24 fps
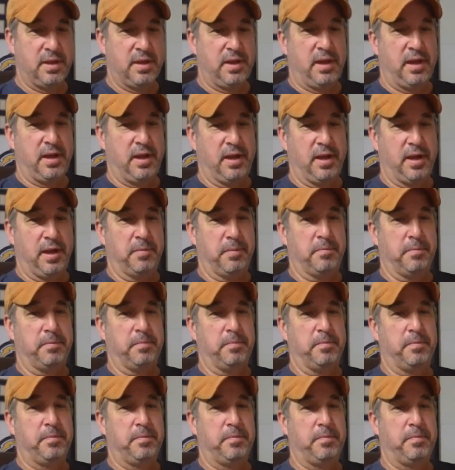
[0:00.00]
And
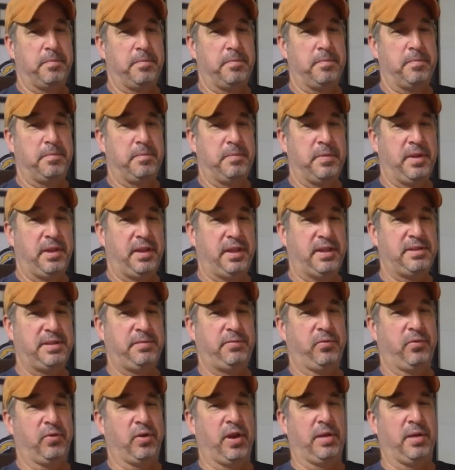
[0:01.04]
like I said
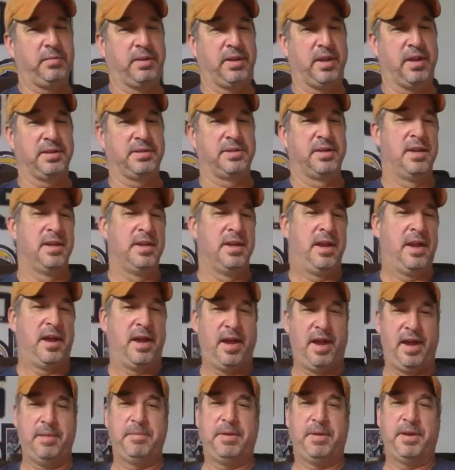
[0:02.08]
before, guys,
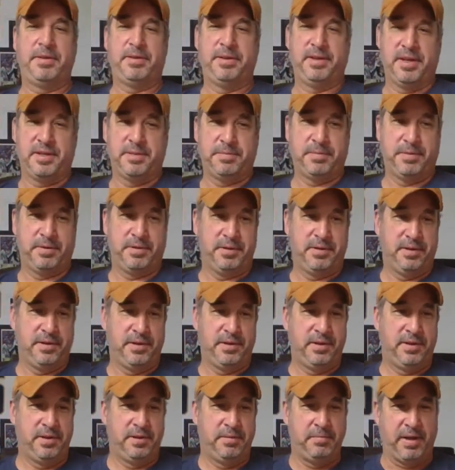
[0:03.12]
I'm not the expert
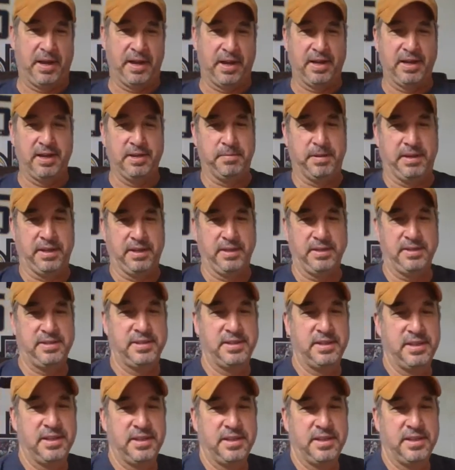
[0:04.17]
by any means,